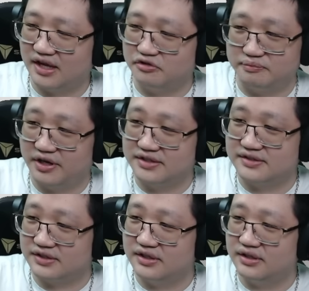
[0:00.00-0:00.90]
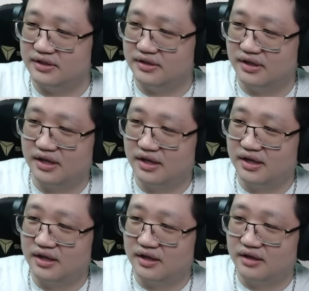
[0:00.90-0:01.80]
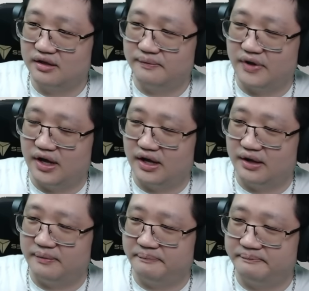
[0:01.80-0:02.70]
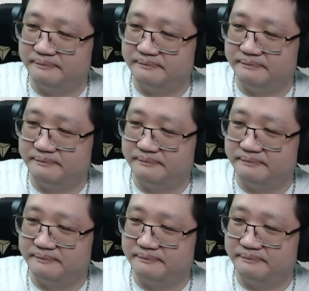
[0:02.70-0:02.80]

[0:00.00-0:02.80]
We might see um,